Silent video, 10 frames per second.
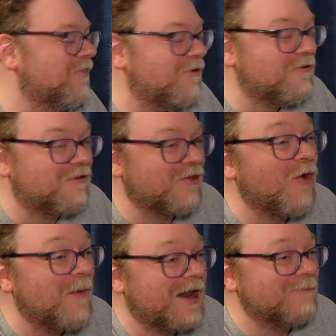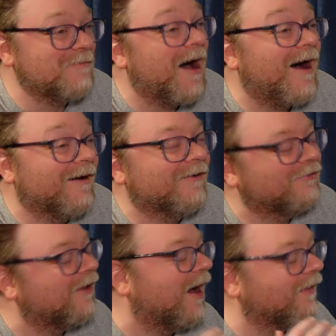There's so many
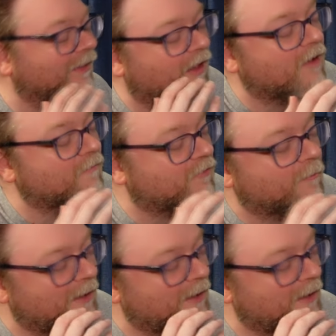mugs. I love the